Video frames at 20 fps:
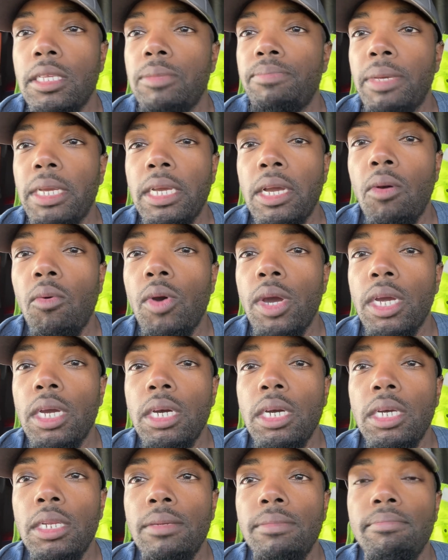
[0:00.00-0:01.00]
been going
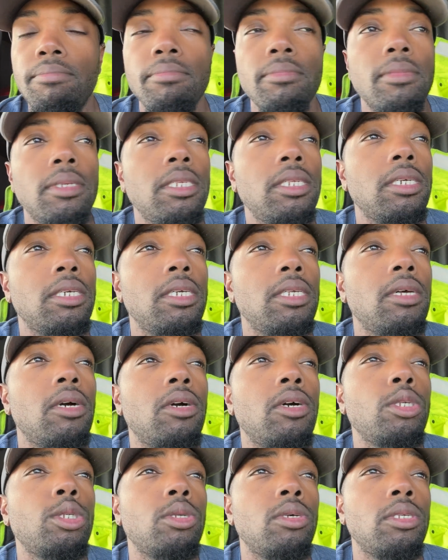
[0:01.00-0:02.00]
good. It's a good,
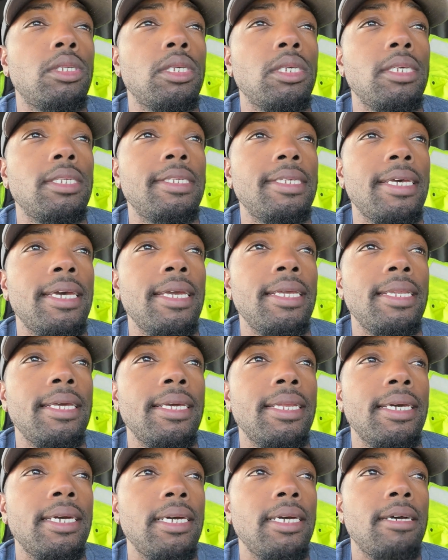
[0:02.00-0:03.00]
also it's a good sign
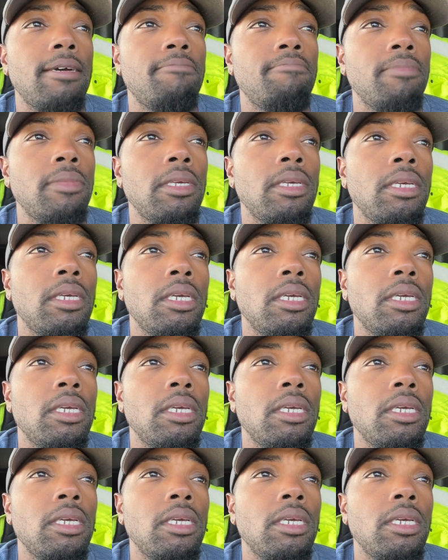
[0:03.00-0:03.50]
that um